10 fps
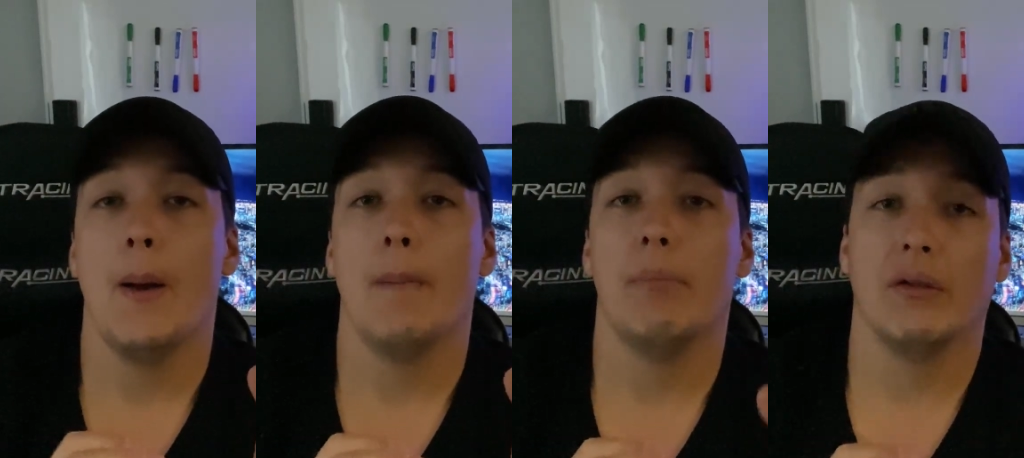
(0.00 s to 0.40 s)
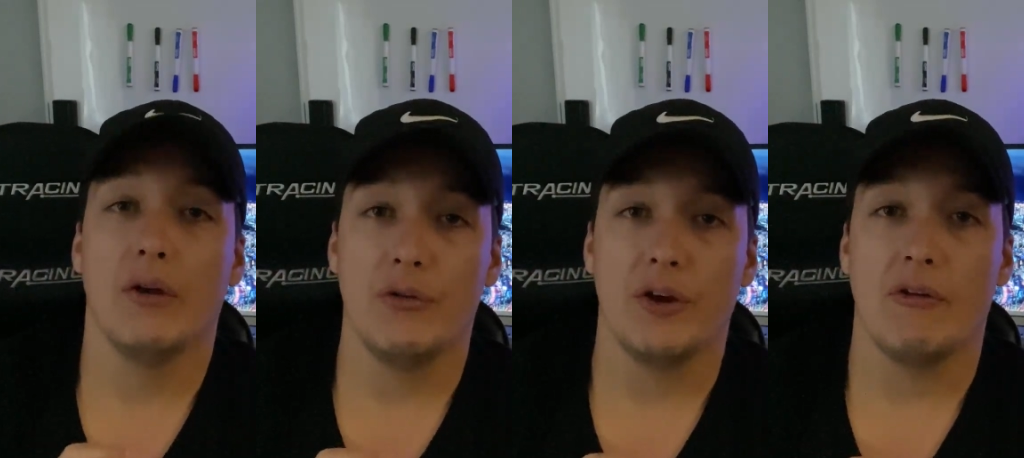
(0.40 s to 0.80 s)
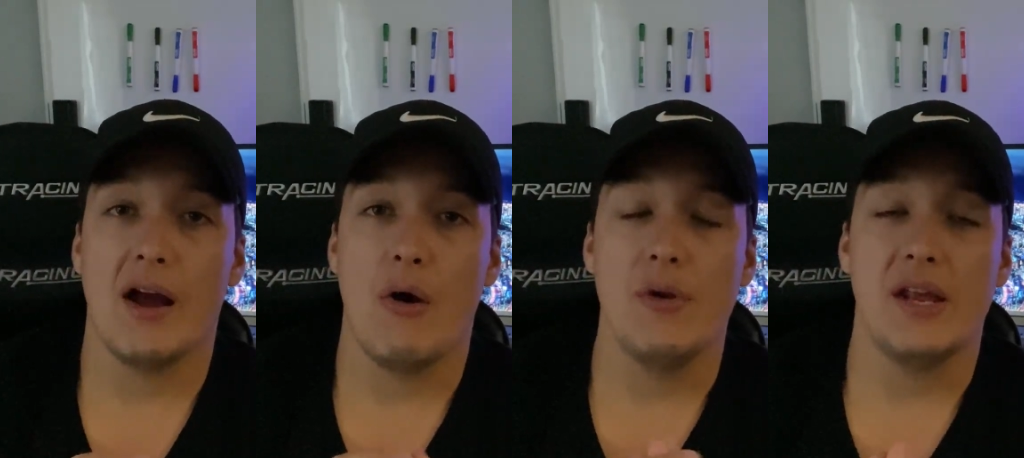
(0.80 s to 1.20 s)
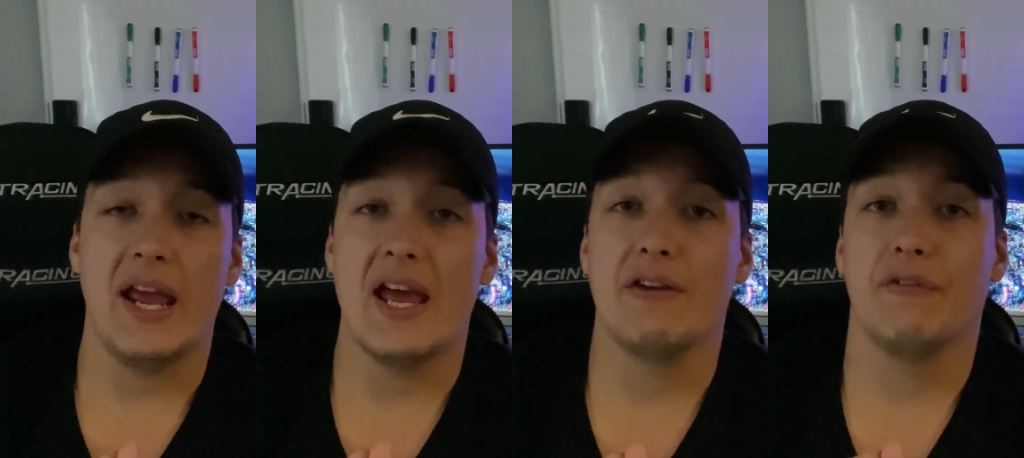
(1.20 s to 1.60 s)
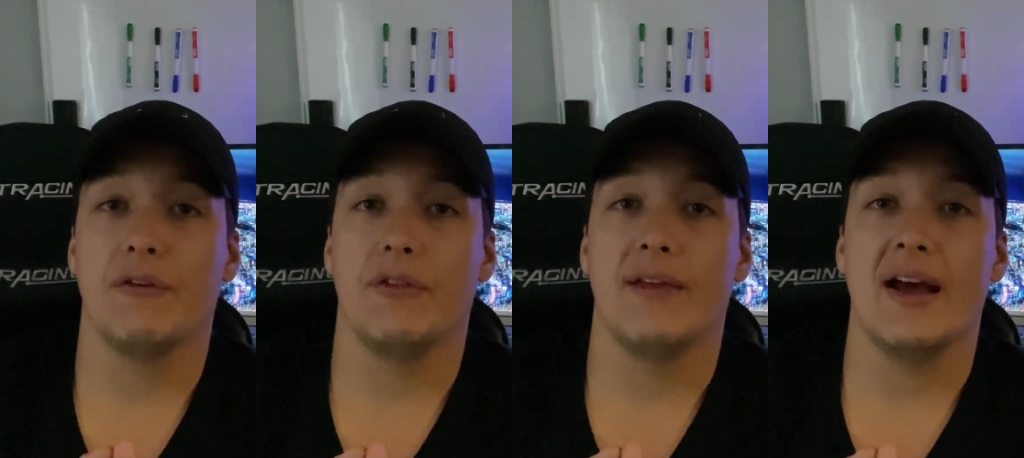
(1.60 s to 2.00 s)
below the ground, and
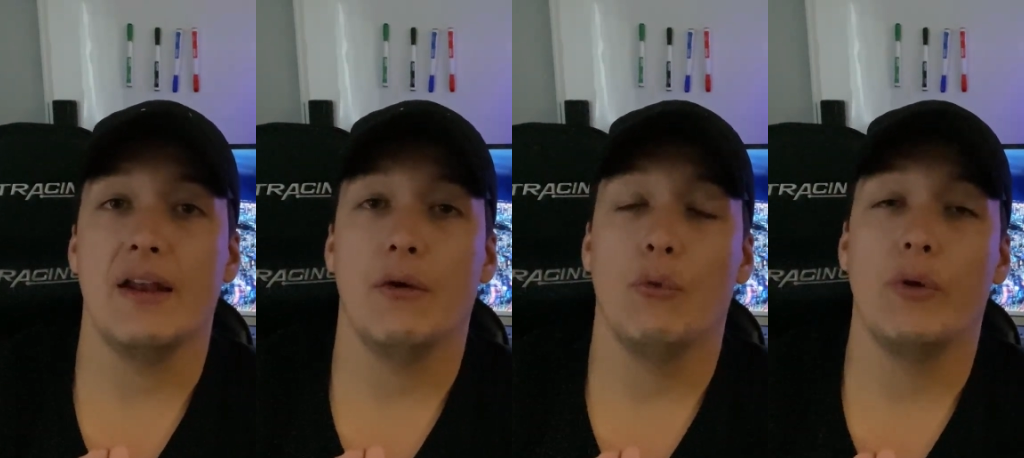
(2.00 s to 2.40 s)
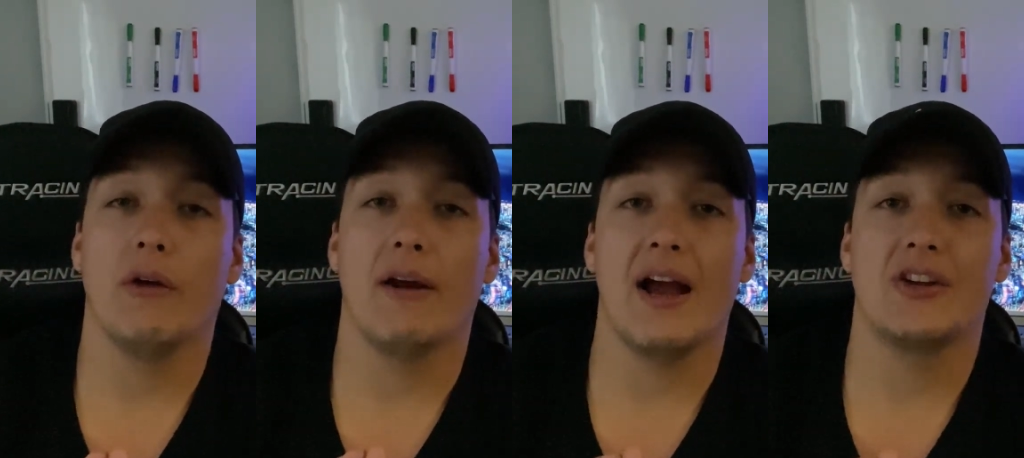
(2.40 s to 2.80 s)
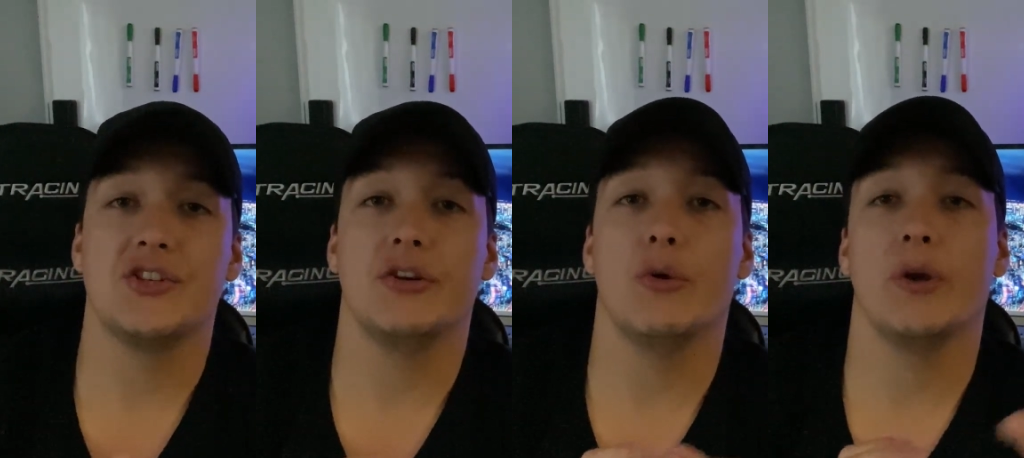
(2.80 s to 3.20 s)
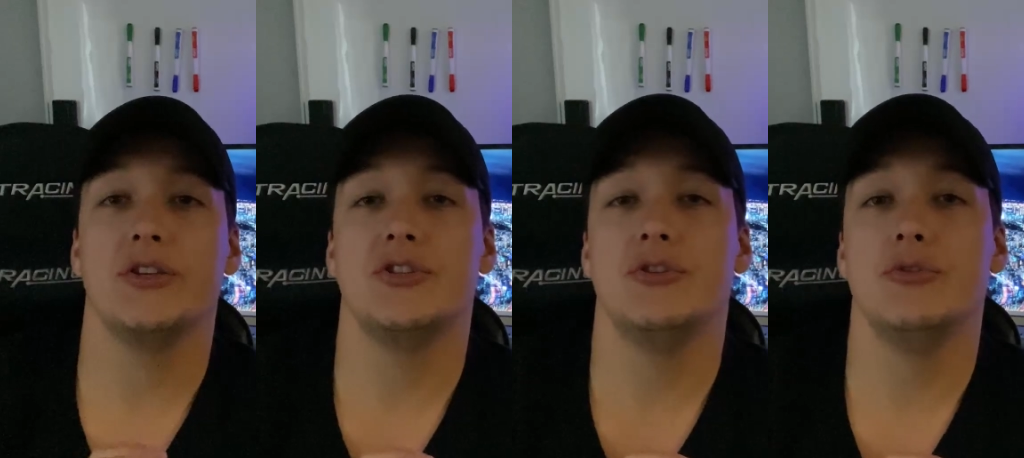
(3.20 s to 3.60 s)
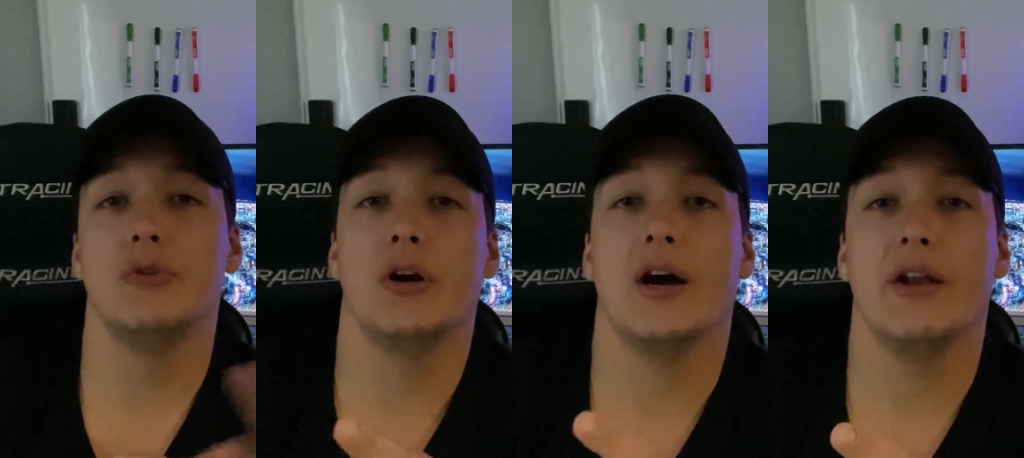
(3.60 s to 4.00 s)
for that we are actually going
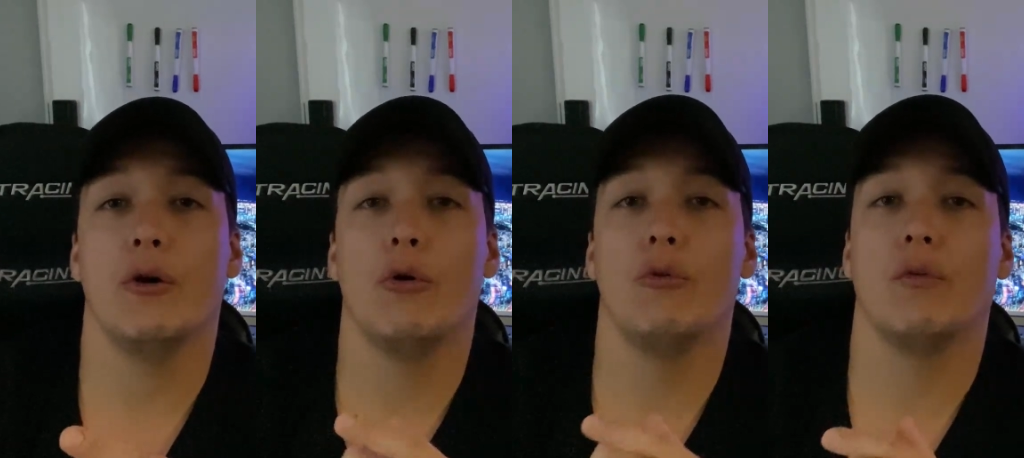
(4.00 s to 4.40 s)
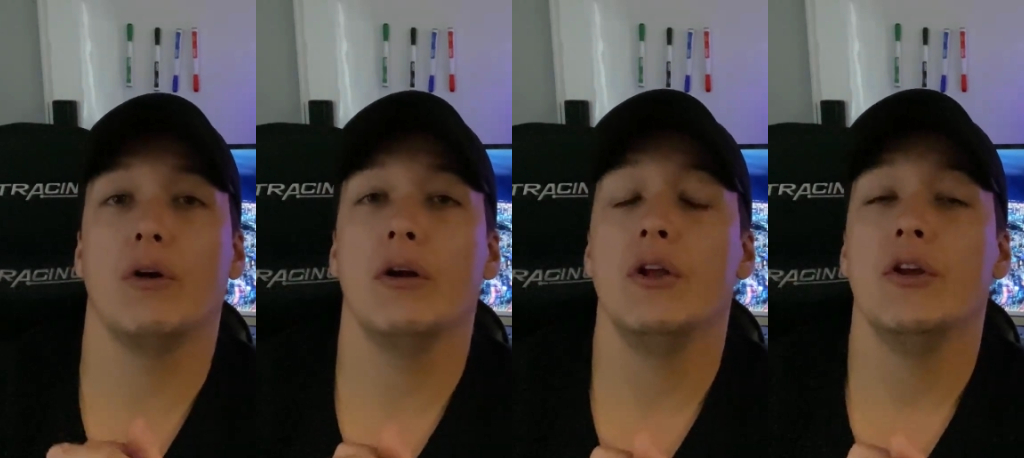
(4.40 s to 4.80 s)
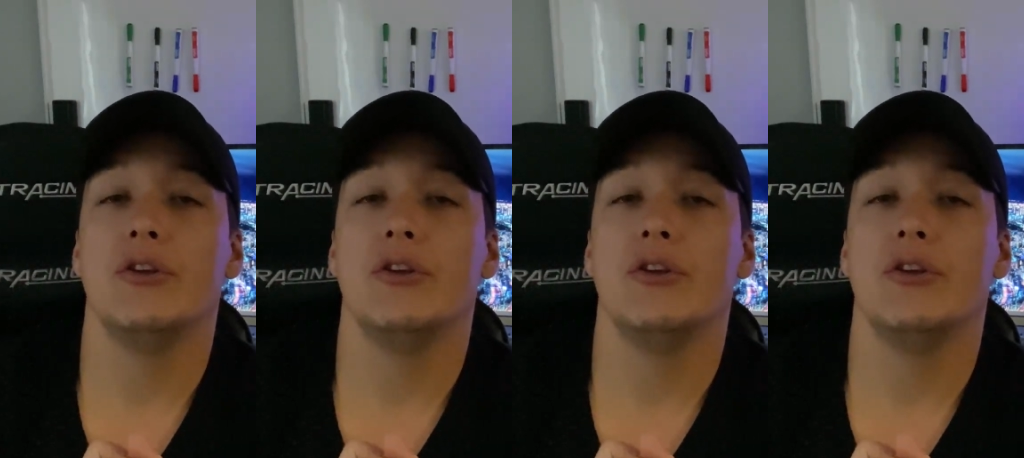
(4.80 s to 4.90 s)
to cut over